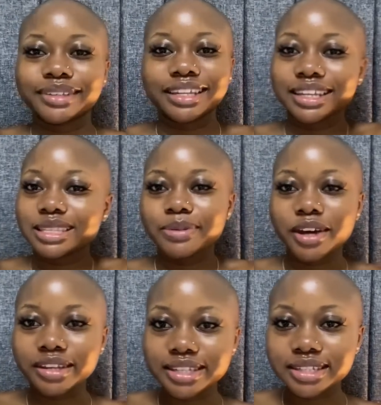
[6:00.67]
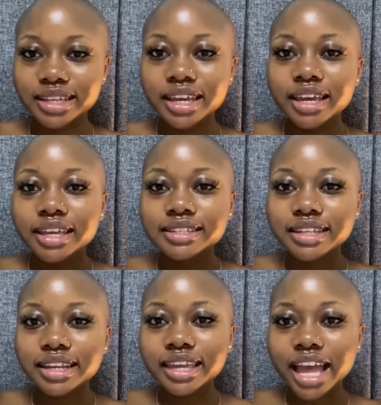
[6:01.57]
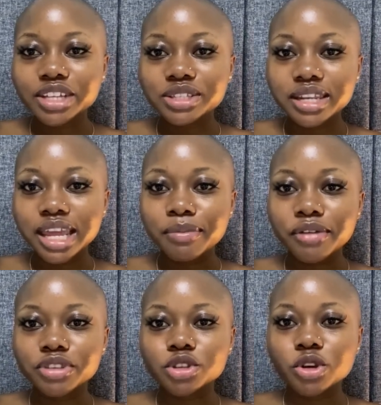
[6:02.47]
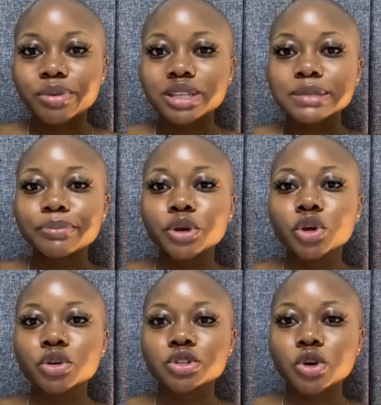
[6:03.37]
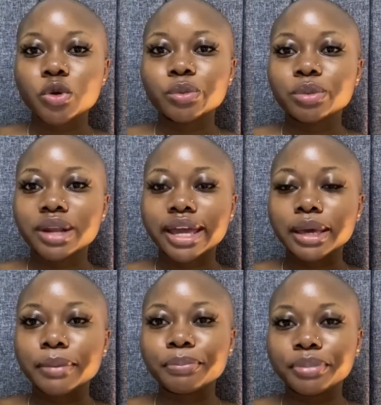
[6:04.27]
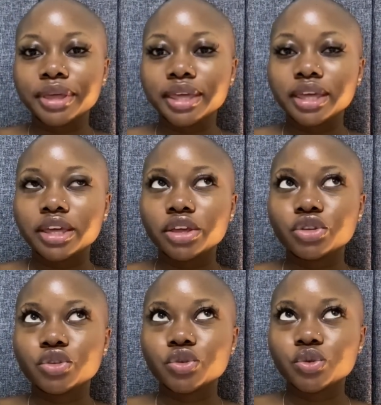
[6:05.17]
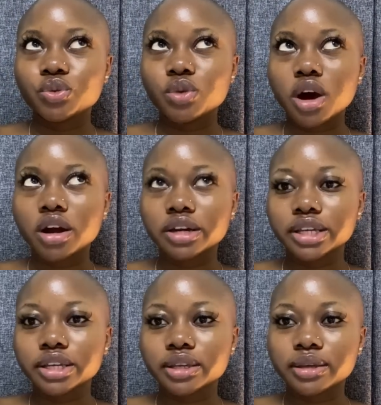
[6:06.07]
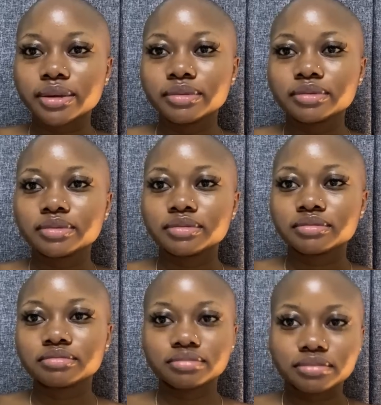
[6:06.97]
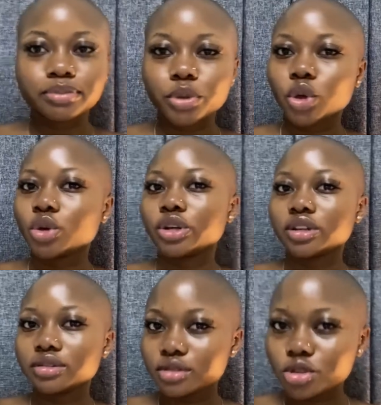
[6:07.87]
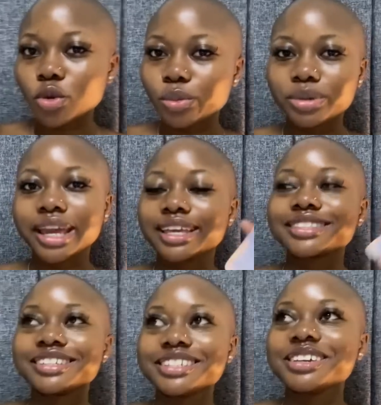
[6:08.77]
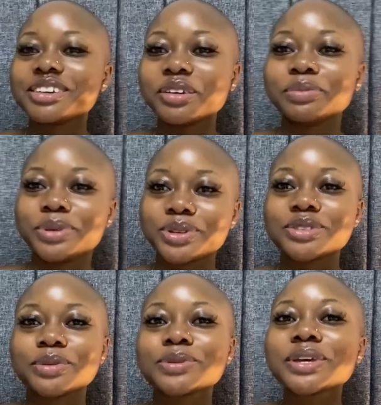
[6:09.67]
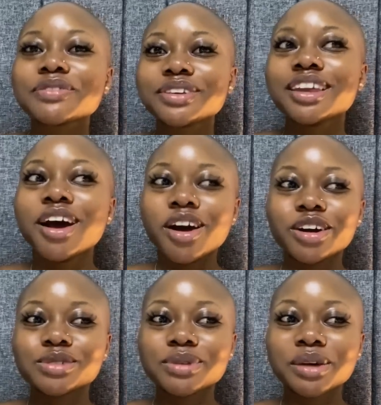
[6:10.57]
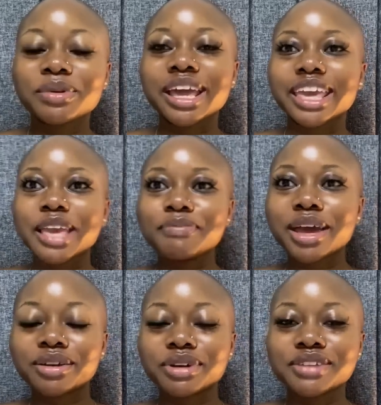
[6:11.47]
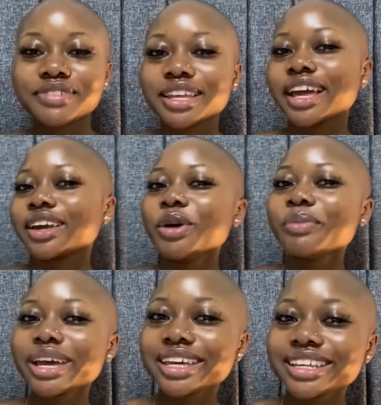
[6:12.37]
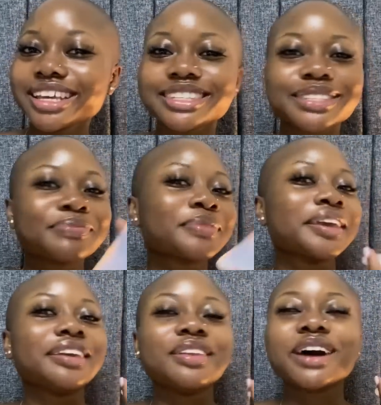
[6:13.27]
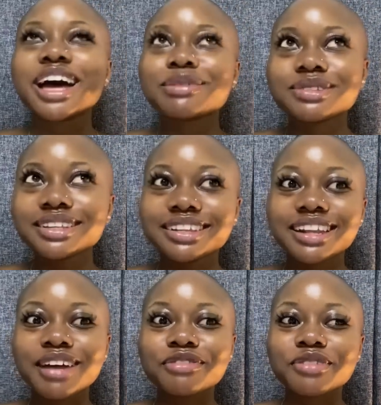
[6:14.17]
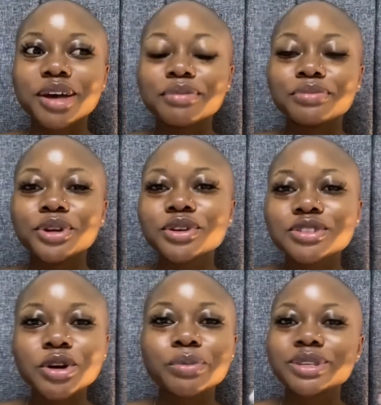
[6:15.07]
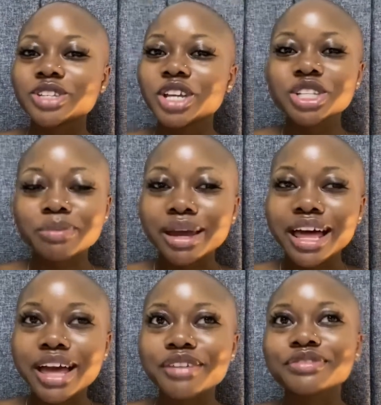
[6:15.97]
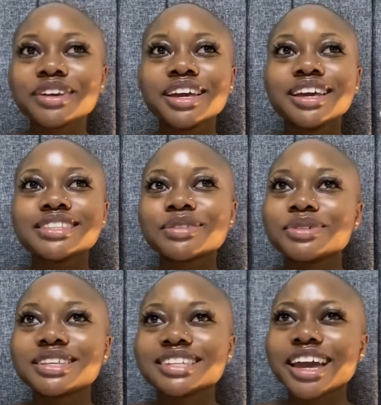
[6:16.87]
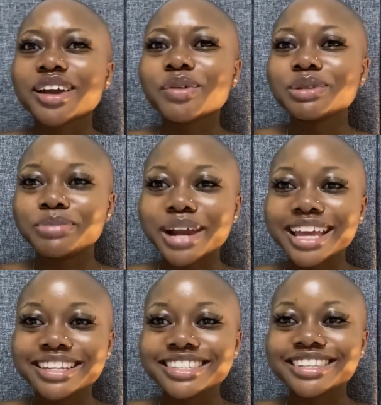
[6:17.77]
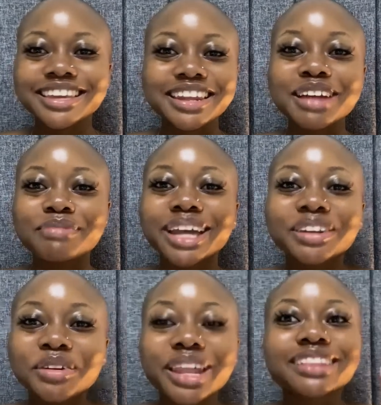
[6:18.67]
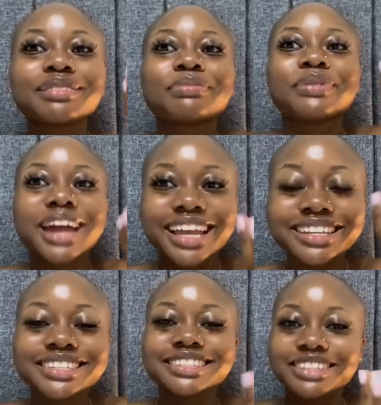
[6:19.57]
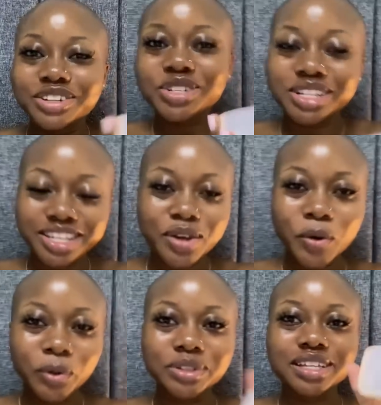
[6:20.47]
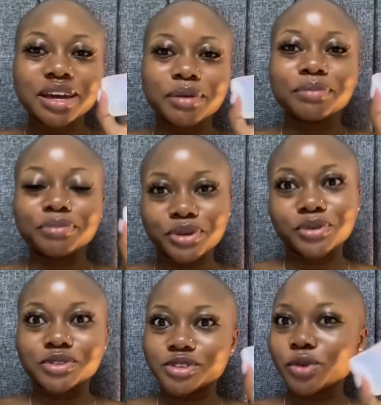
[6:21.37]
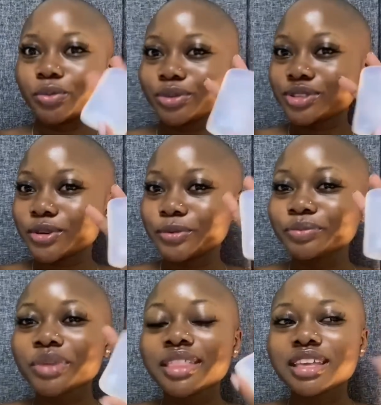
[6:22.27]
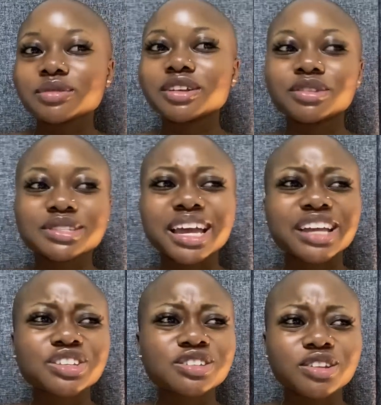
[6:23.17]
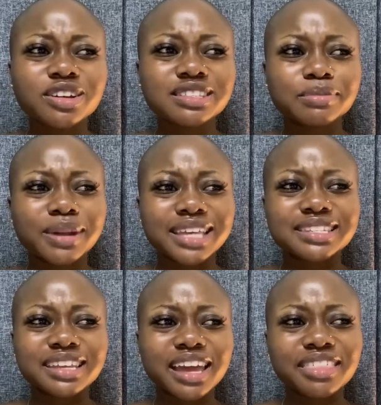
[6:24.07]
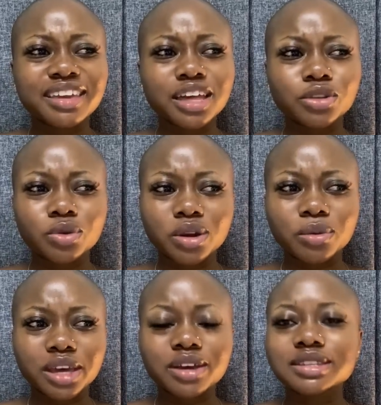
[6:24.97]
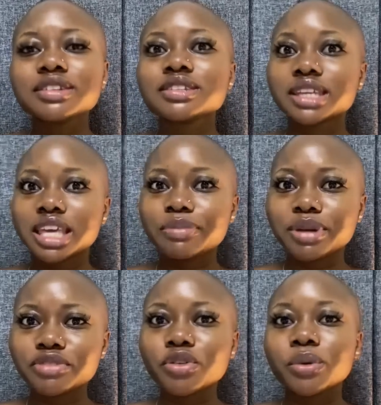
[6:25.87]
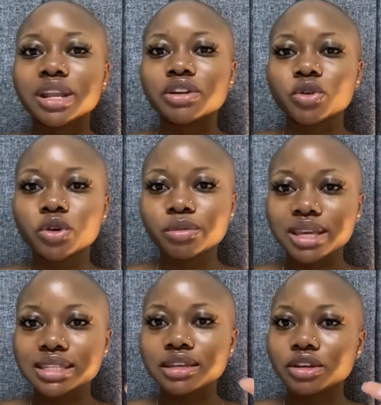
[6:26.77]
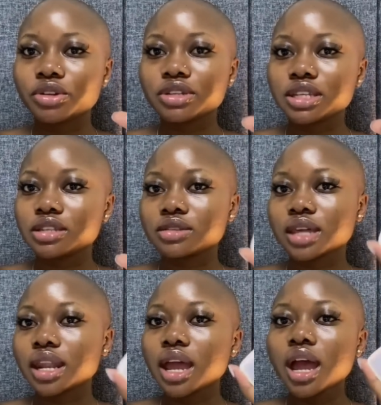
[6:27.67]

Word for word: let's be honest, didn't catch the name of the soap. It's pure soap, like P U R E, pure soap. Like it's literally called pure soap. So even on Twitter when I came back raving like, oh my goodness, you know, I absolutely love um pure soap. It's changing my life. Someone is like, what brand is it? And I'm like, no, like the brand is literally called um pure soap. So that's what it looks like. I just lost the plastic. I think I threw it away because I wanted to keep it for when I record my skincare routine so that